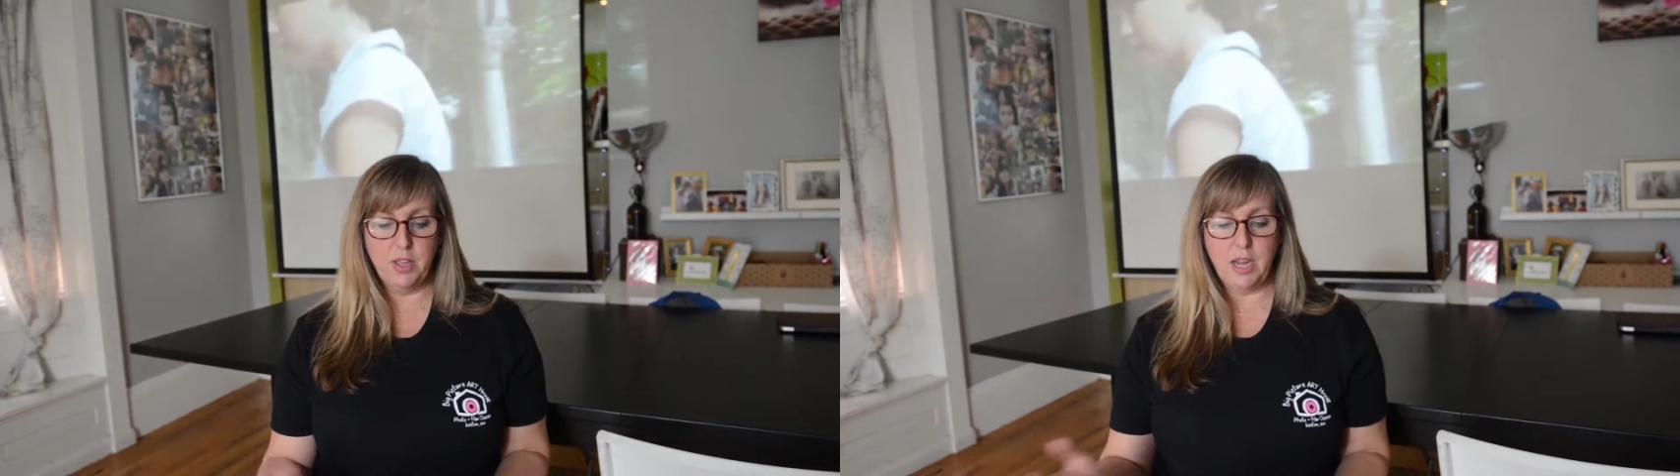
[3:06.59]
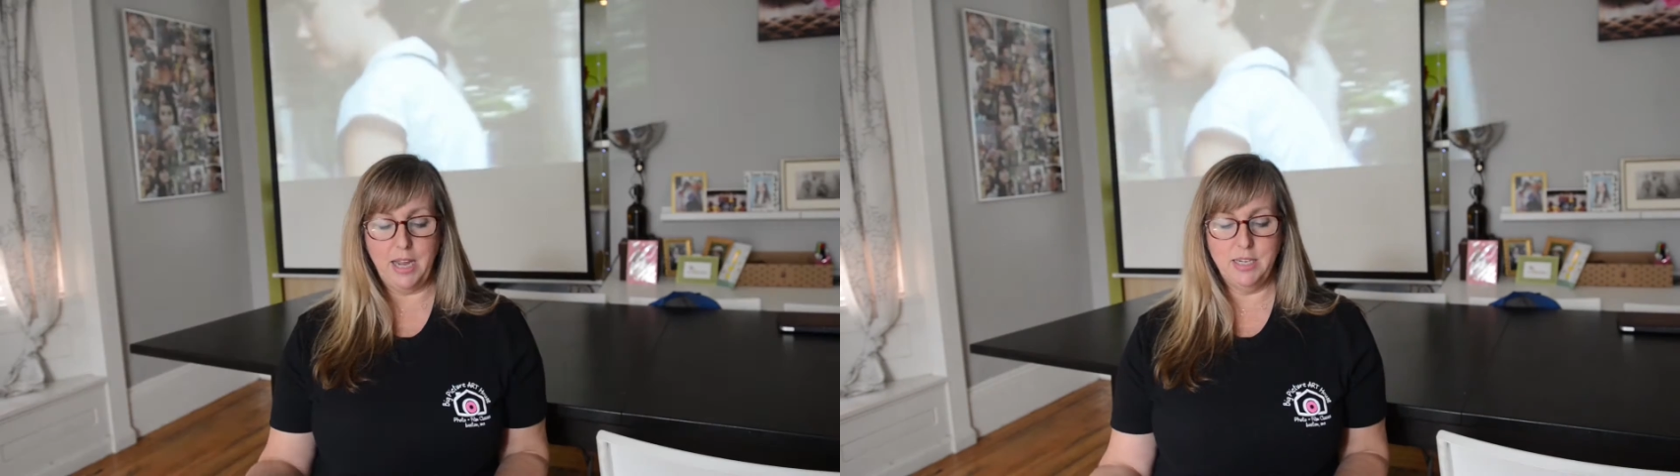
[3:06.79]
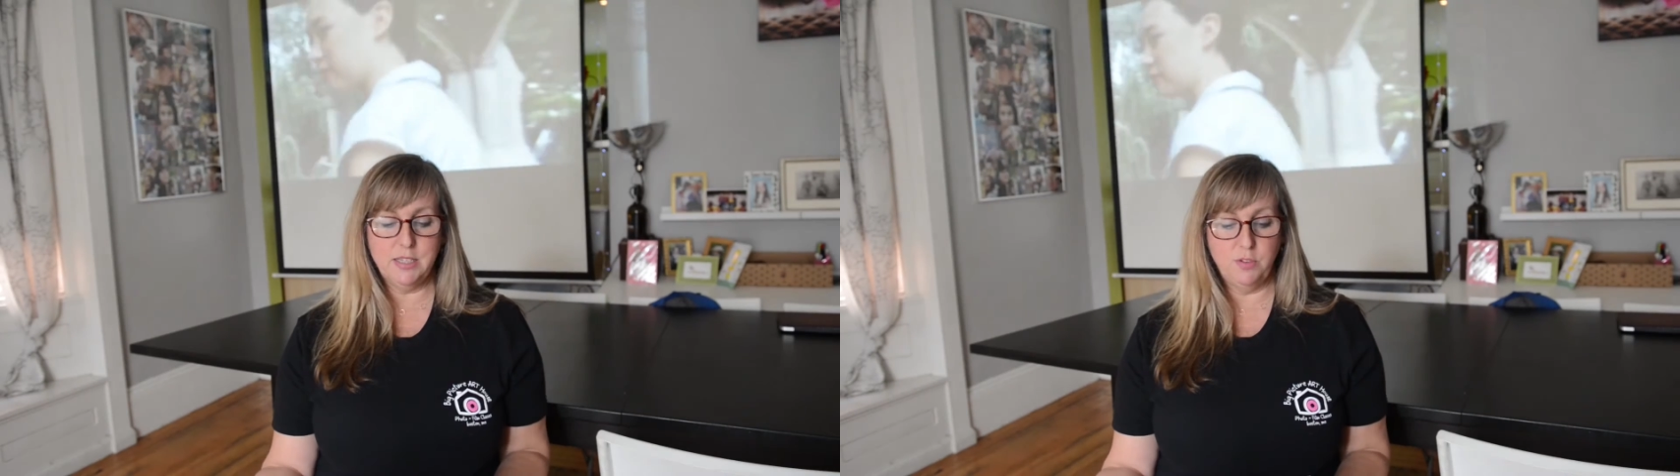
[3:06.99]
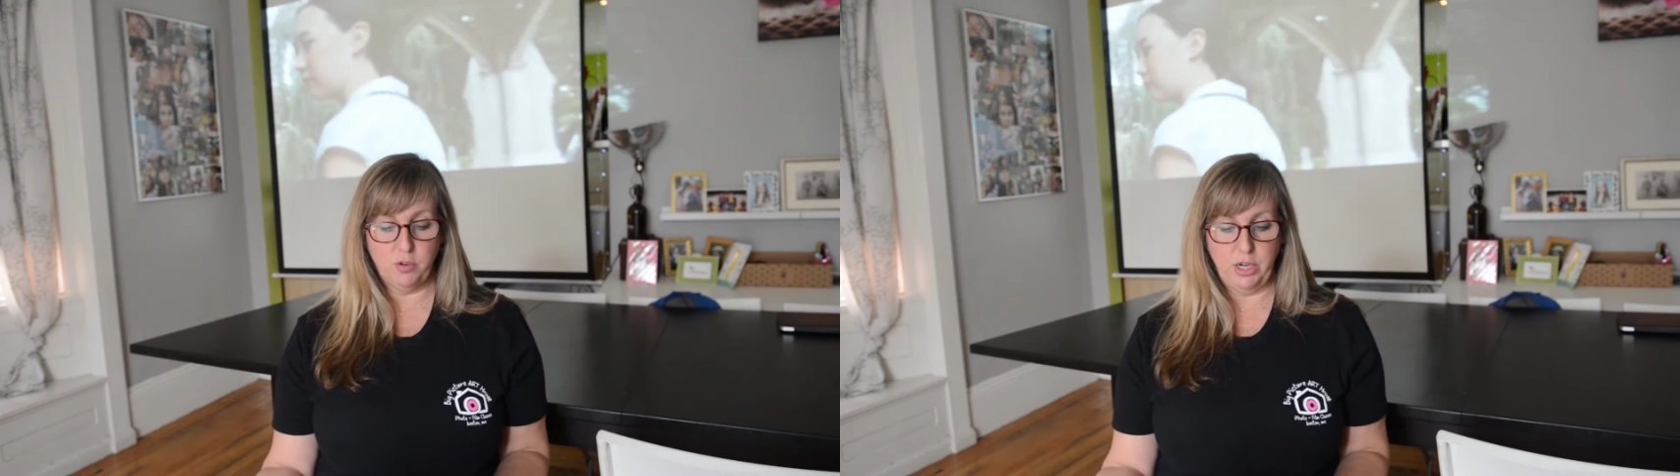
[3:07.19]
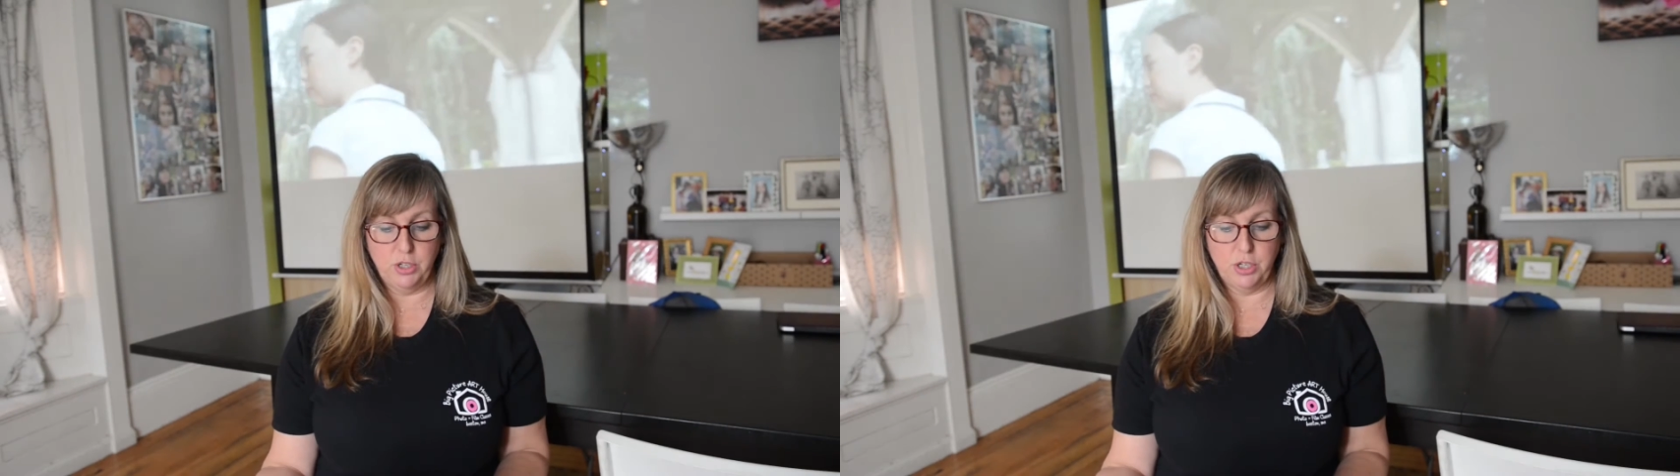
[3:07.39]
The Kindness of
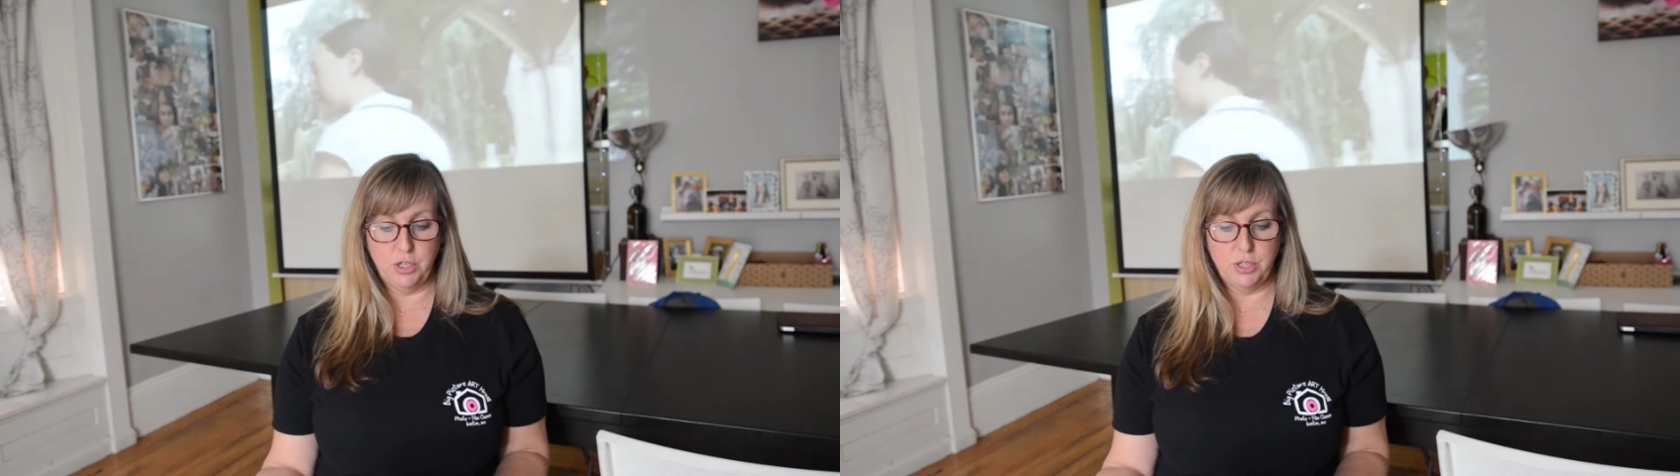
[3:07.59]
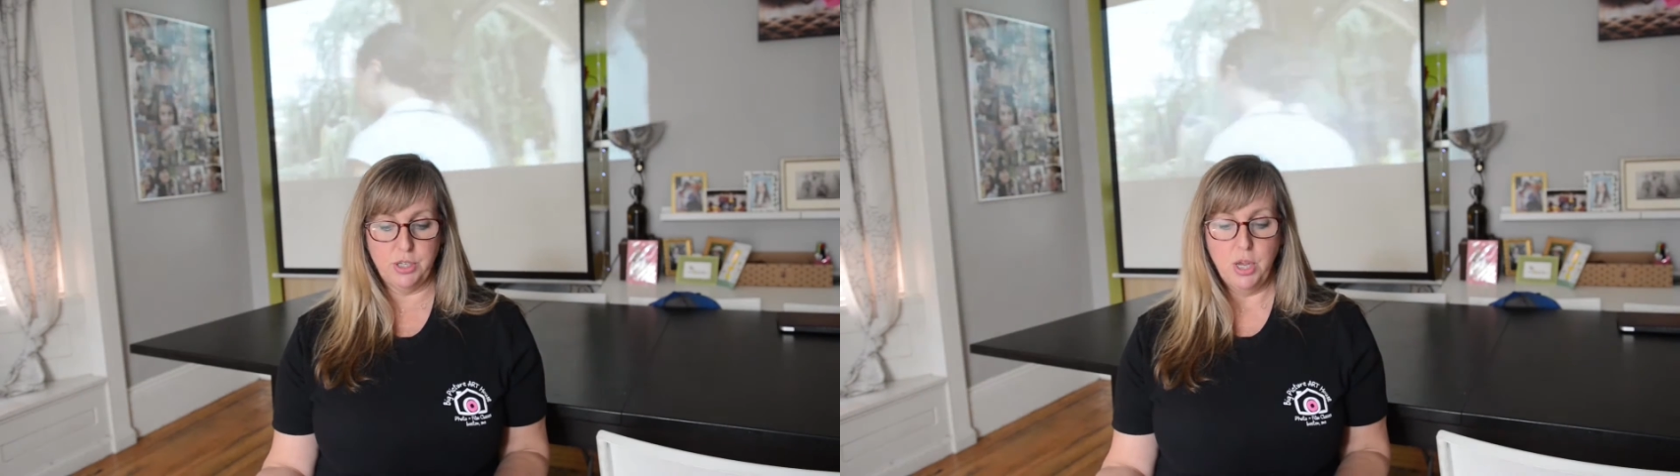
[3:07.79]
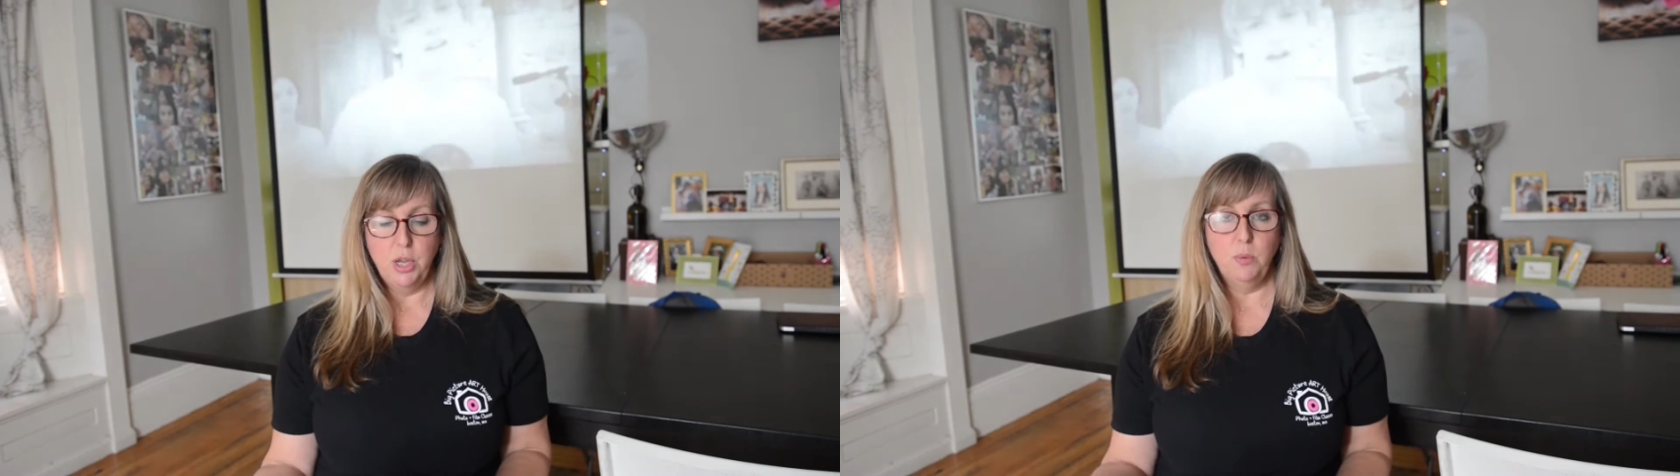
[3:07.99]
Strangers,